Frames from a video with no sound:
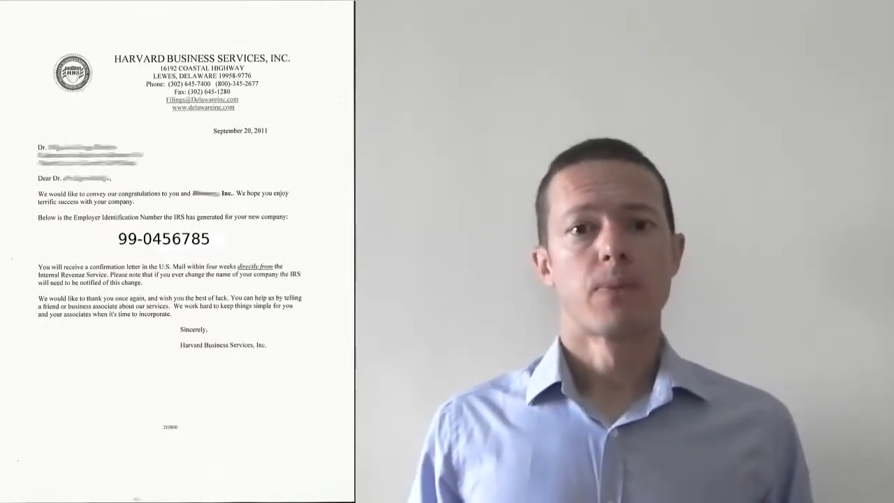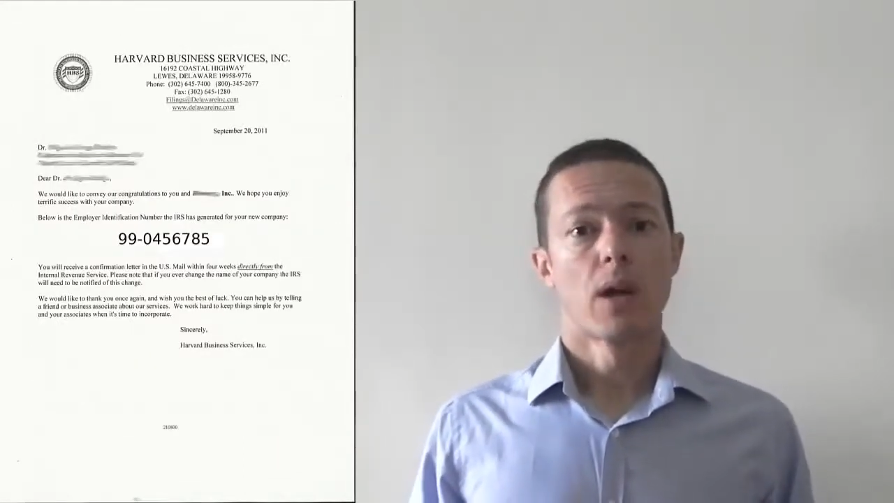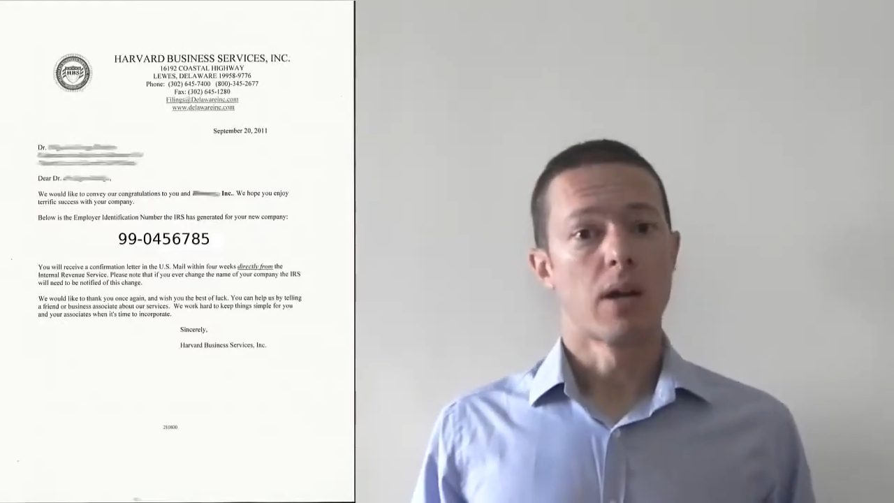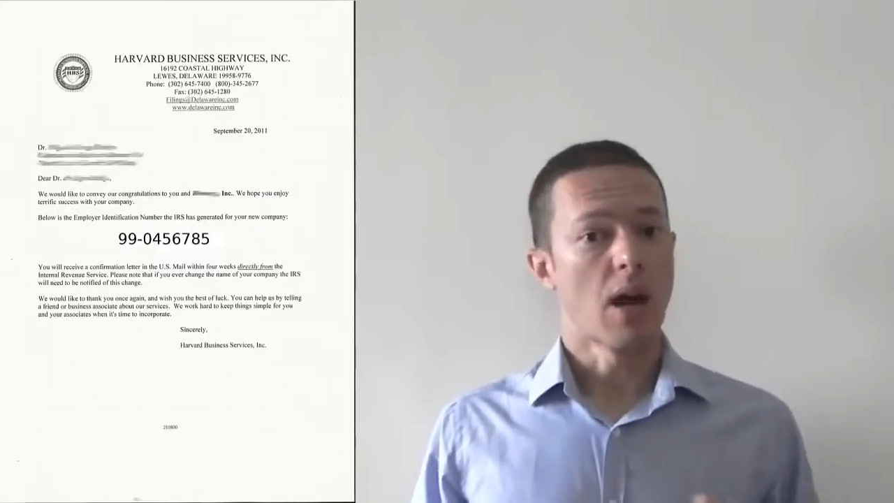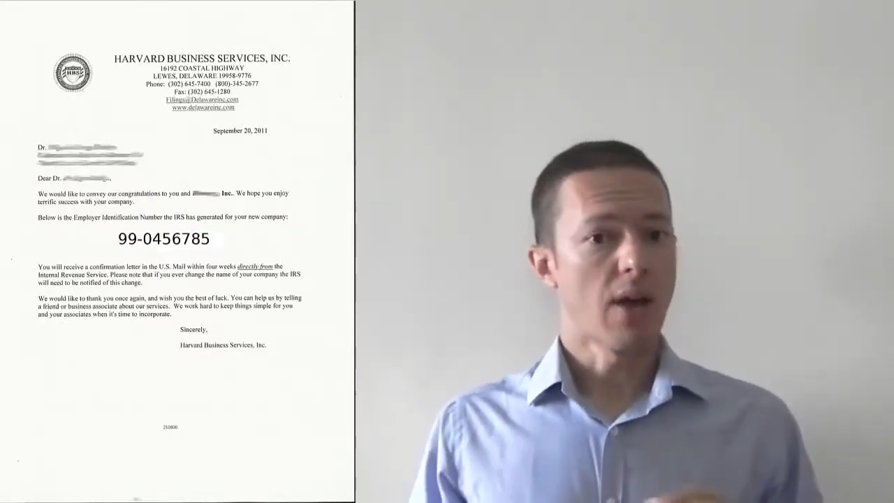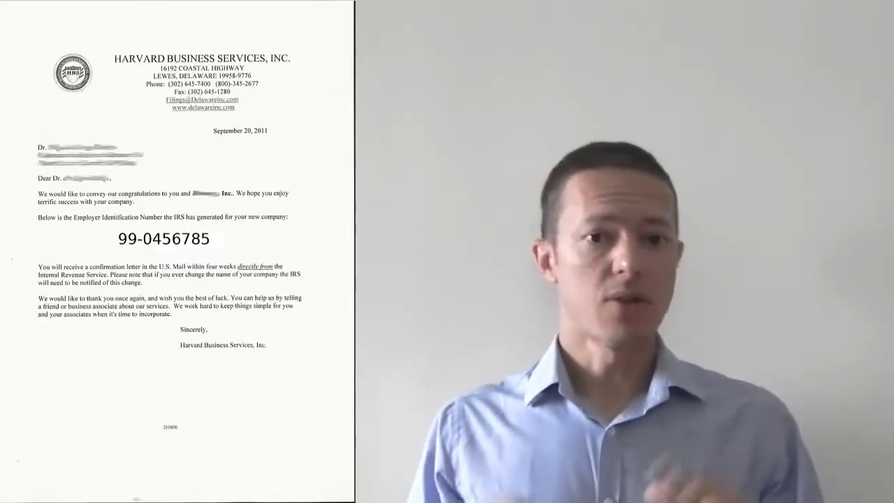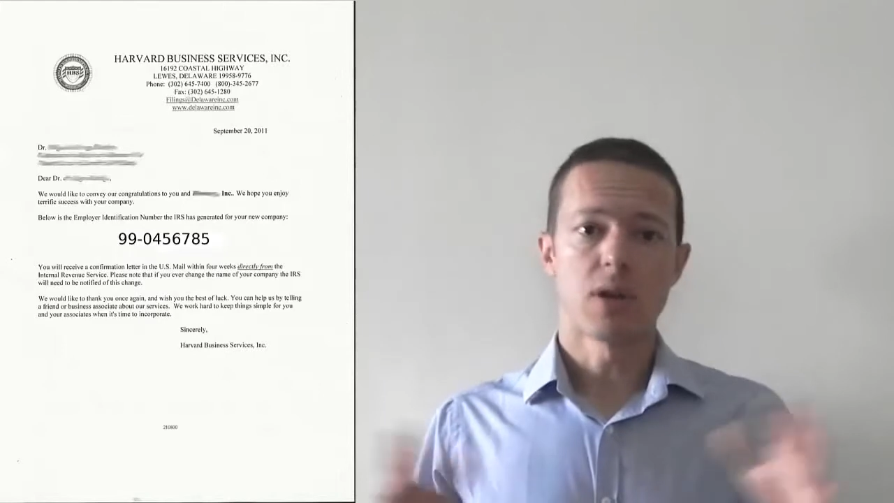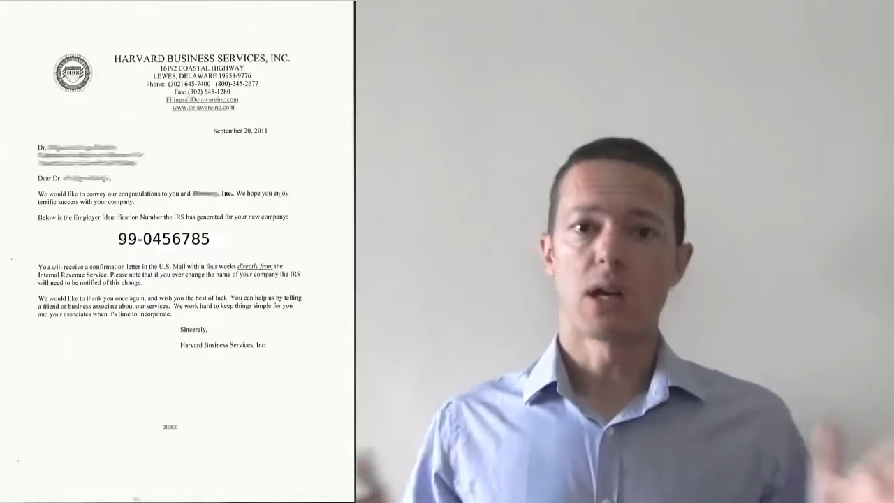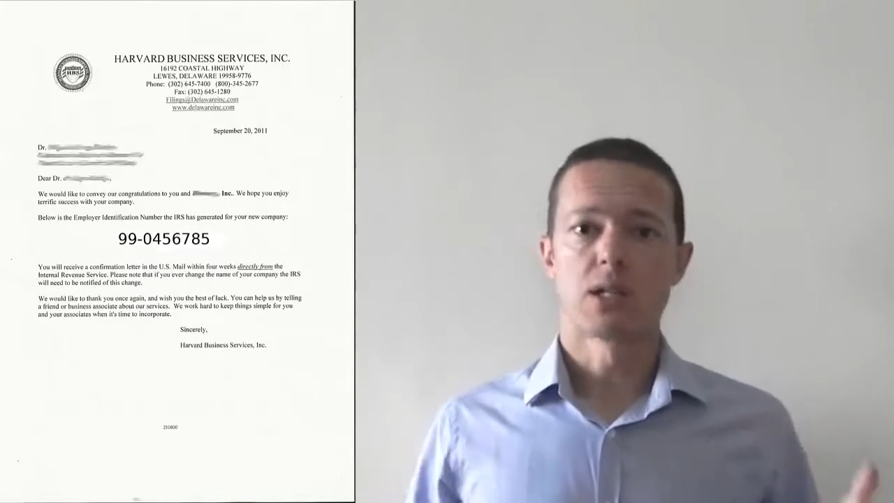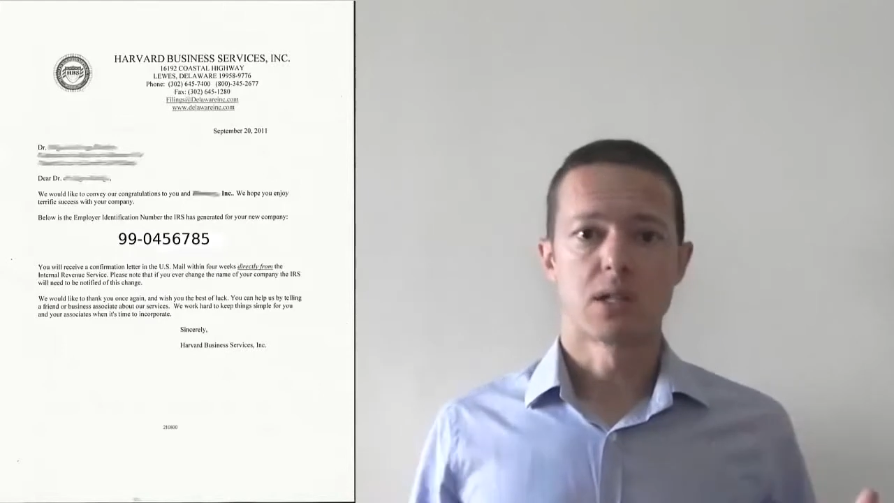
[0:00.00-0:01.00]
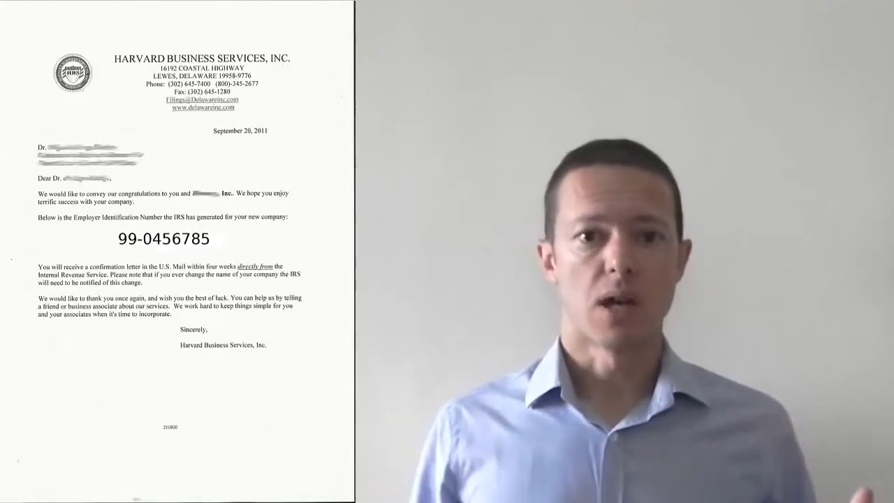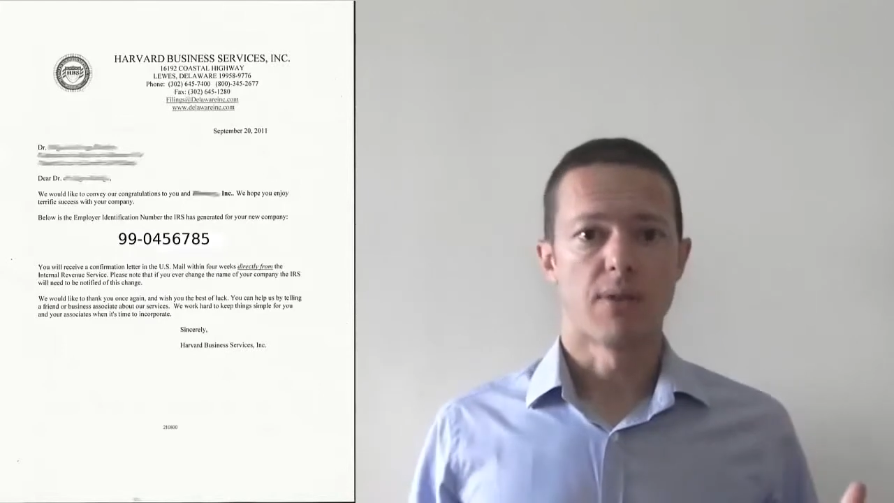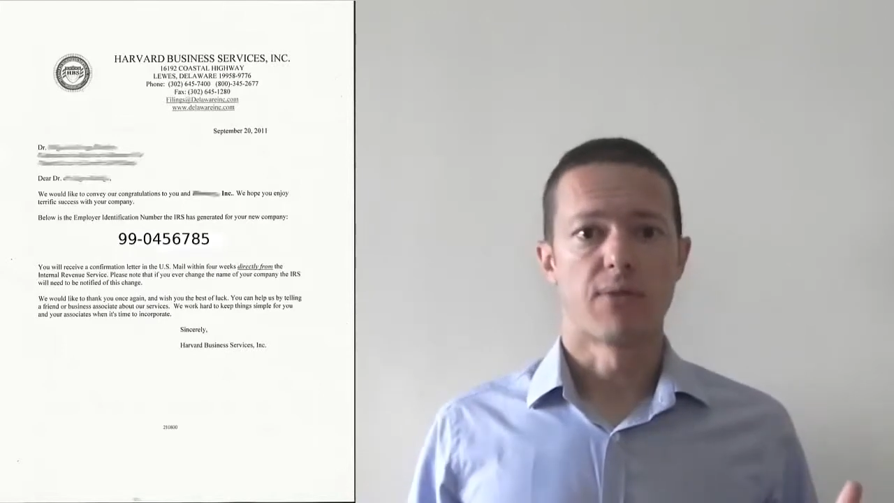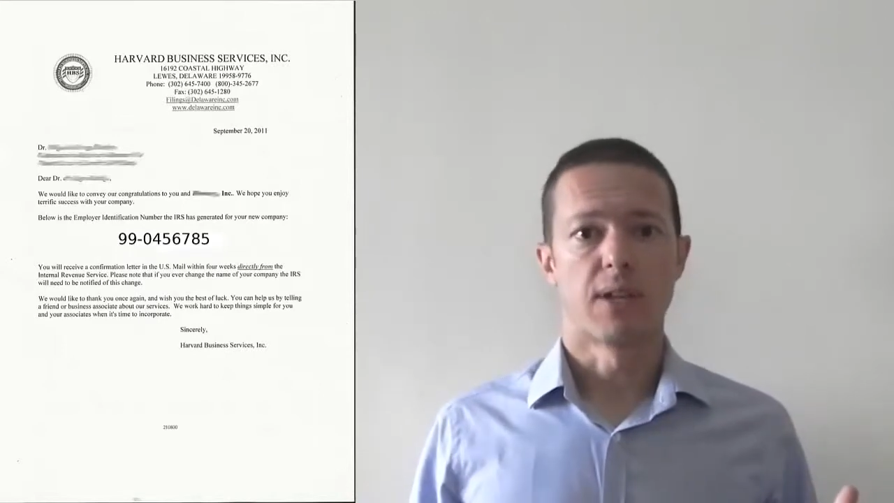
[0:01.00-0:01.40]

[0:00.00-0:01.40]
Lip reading: and other nice stuff